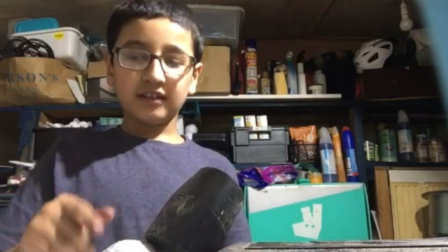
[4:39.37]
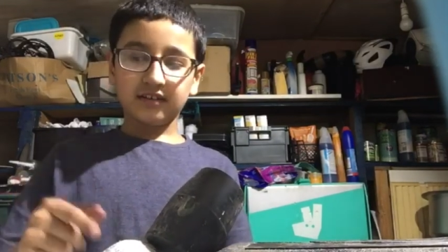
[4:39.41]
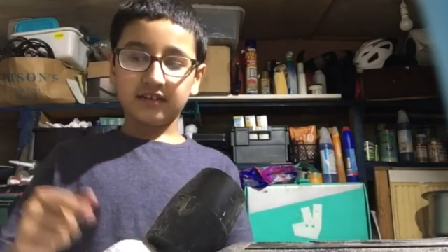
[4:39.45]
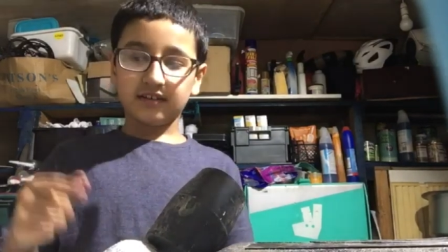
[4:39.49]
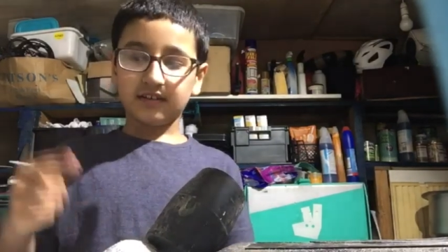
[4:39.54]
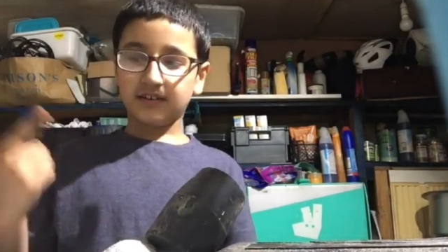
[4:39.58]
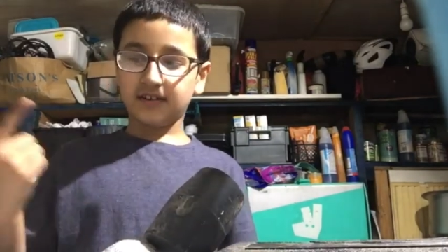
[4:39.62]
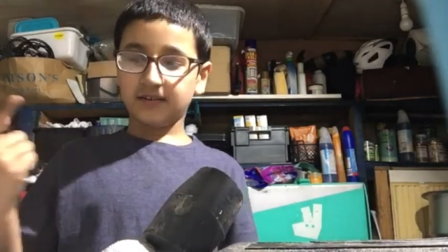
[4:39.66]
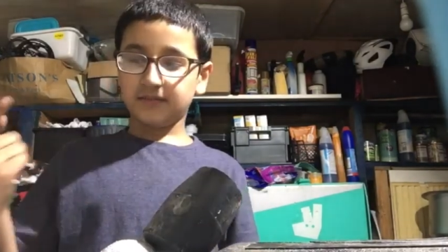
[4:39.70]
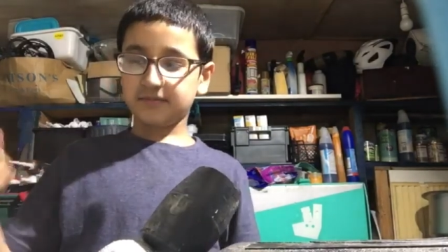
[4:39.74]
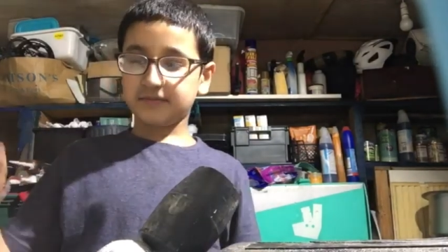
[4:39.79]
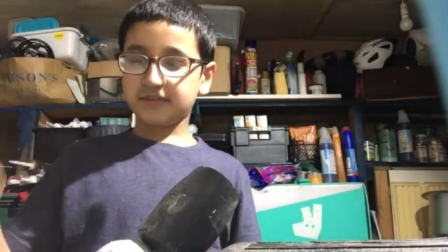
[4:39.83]

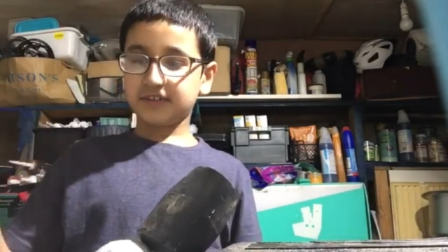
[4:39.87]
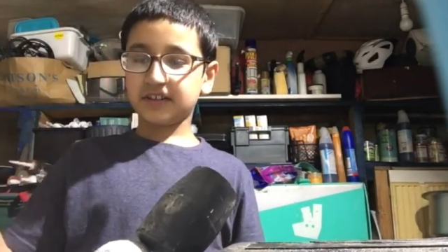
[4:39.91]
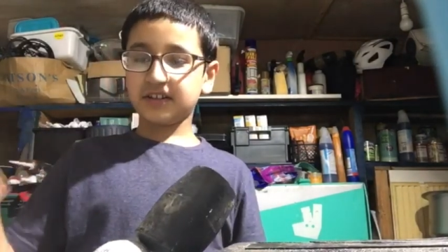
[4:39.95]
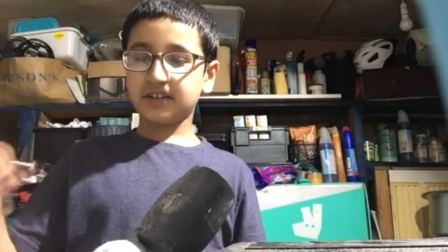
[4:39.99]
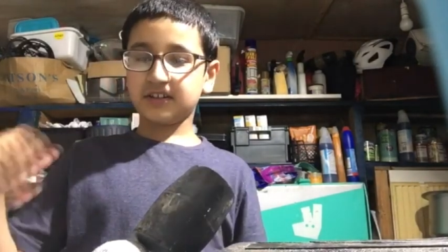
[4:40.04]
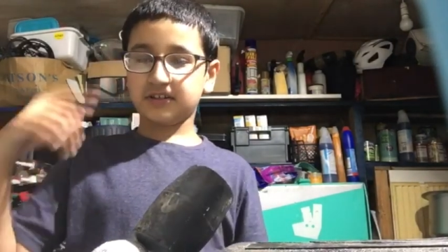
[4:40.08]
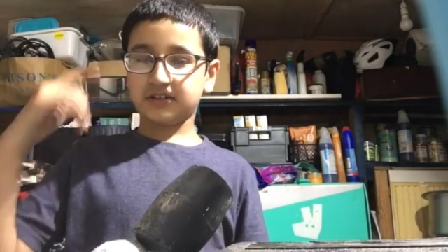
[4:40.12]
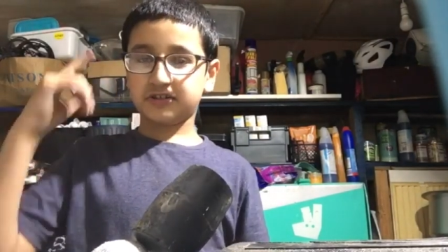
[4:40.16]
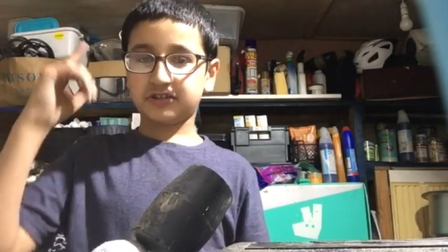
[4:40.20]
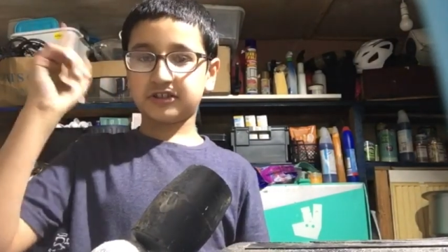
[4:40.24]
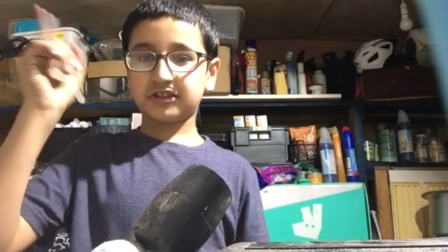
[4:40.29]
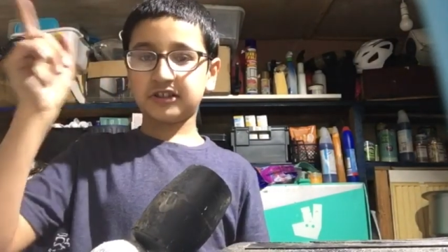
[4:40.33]
I'm going
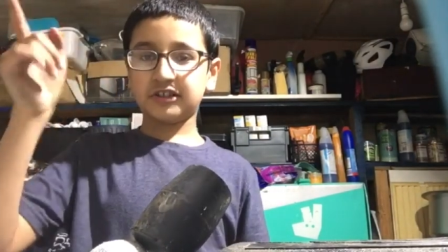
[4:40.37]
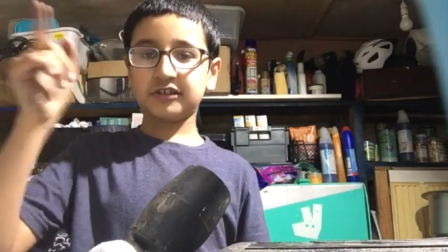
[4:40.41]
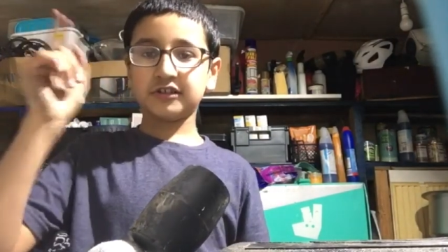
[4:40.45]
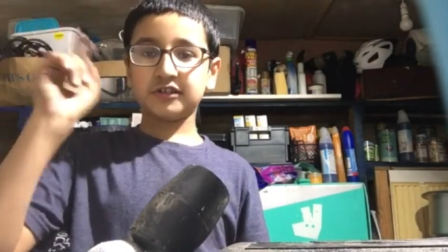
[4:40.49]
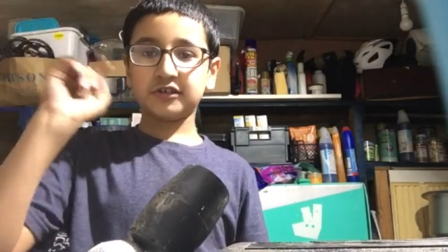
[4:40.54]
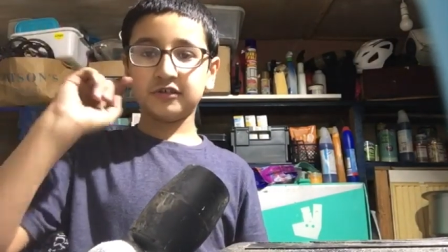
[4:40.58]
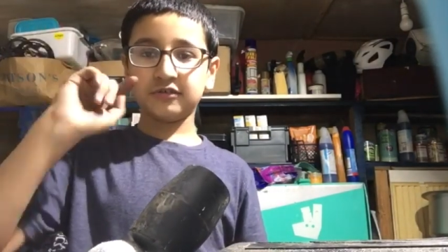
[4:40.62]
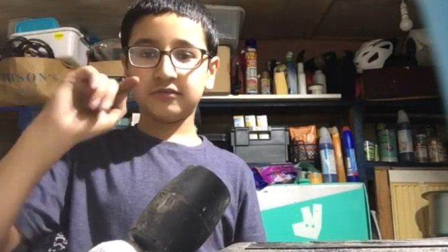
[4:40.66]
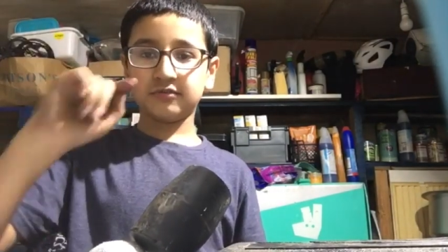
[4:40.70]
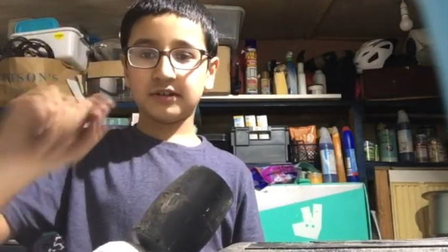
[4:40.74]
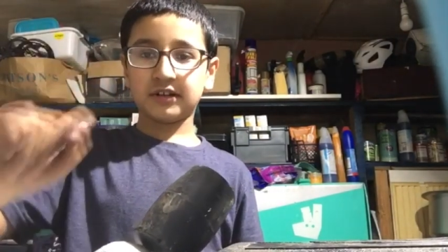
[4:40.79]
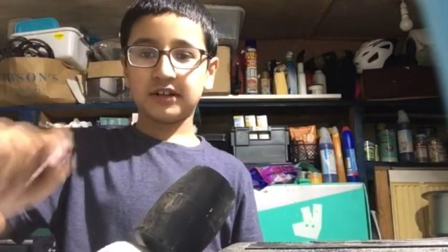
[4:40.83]
to show
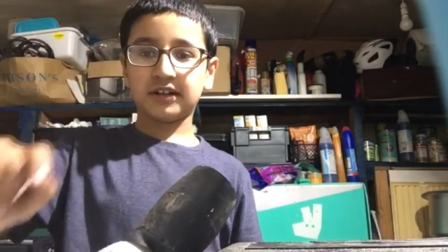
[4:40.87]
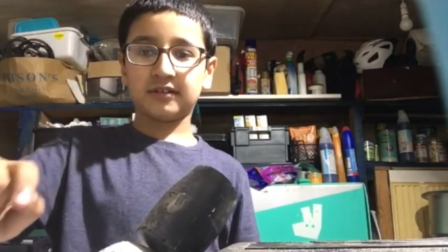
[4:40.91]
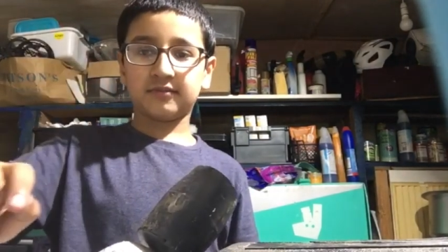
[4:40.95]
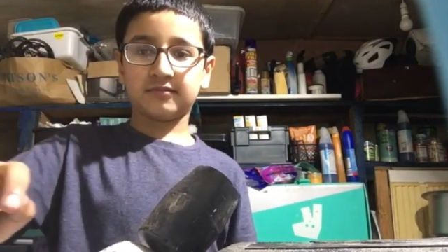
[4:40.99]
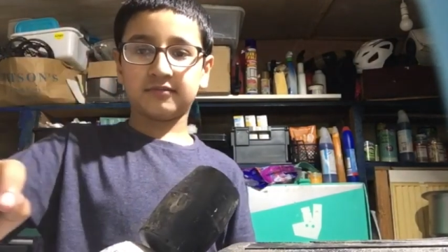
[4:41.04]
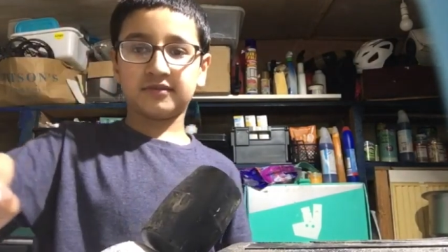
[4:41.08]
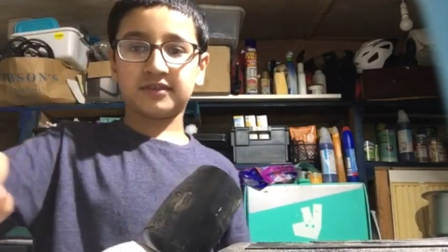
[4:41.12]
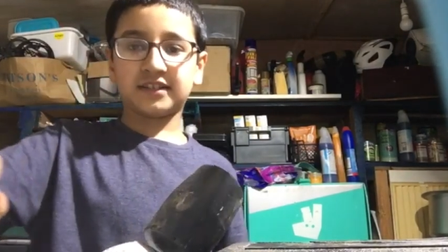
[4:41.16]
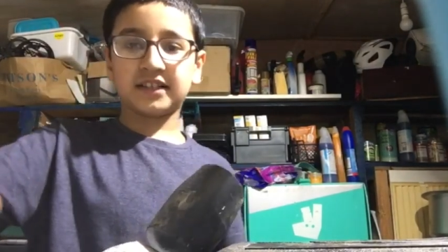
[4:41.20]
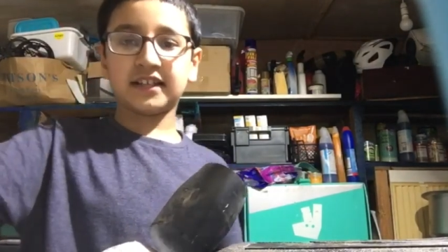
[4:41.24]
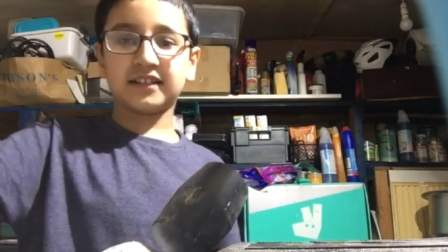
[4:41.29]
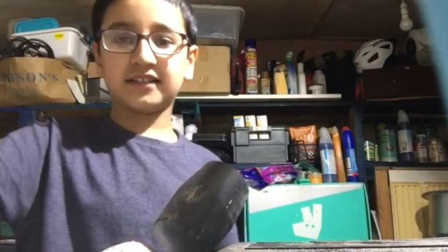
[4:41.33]
you when I'm
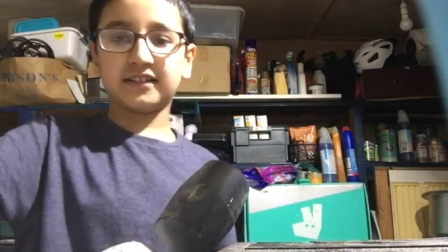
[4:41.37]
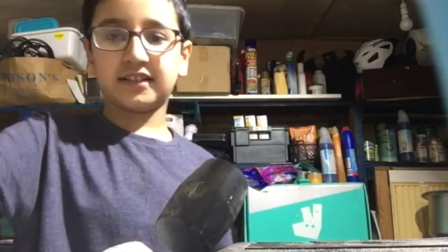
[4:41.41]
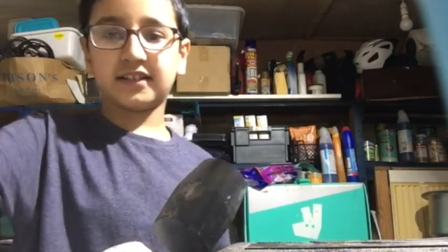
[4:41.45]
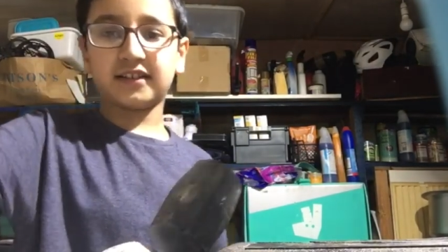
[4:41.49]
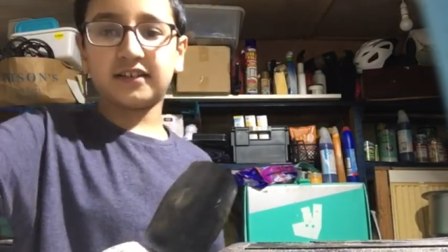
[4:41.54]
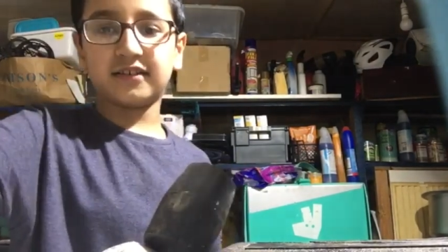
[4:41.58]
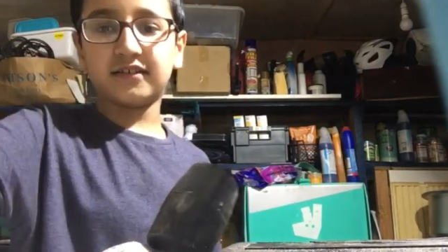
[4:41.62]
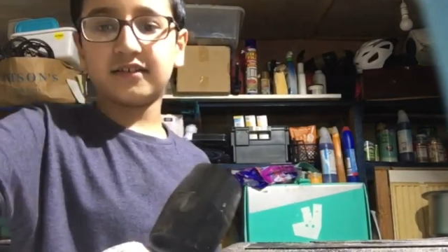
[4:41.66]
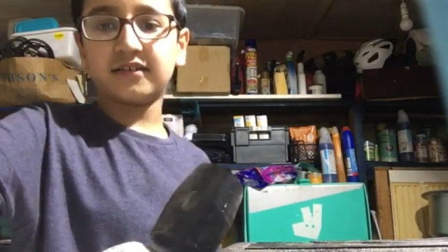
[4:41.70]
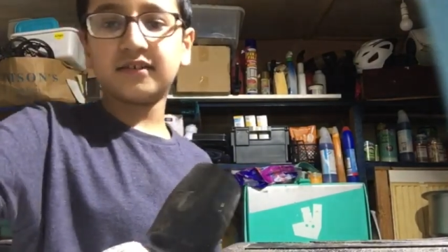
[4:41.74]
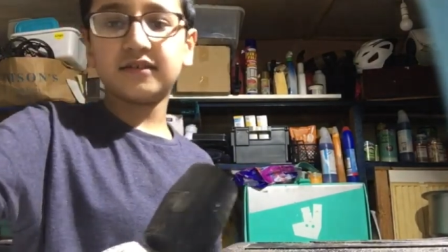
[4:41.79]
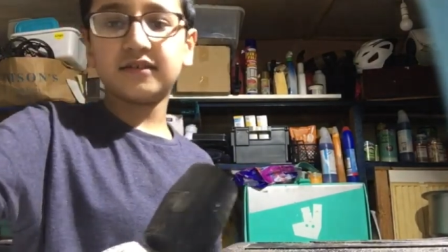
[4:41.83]
sanding it.